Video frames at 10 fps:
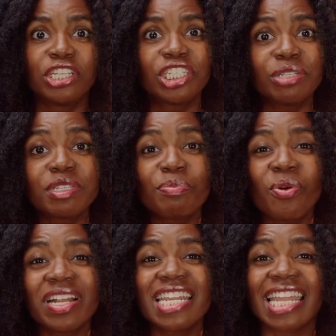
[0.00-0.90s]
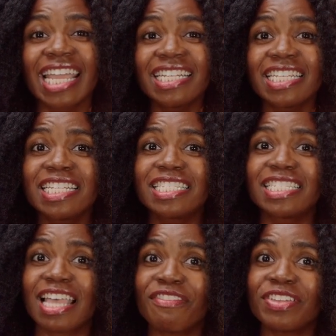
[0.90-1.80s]
She was born in
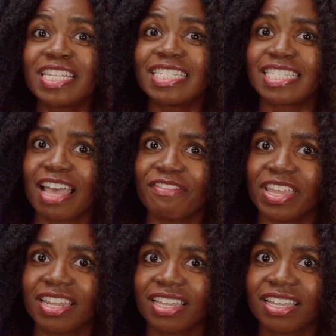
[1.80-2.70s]
1977.